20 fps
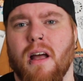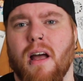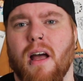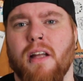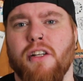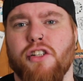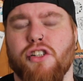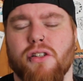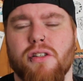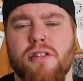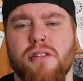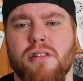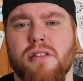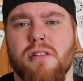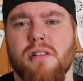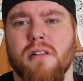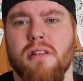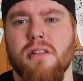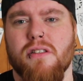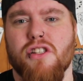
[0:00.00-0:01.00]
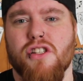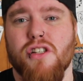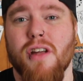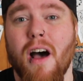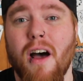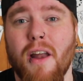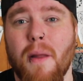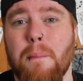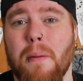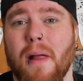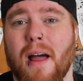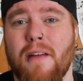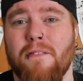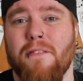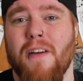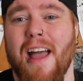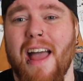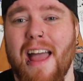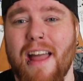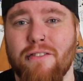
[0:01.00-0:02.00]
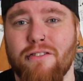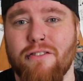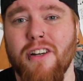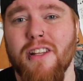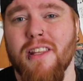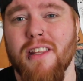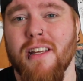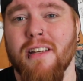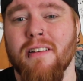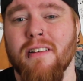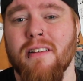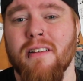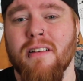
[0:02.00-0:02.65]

and just start applying for everything.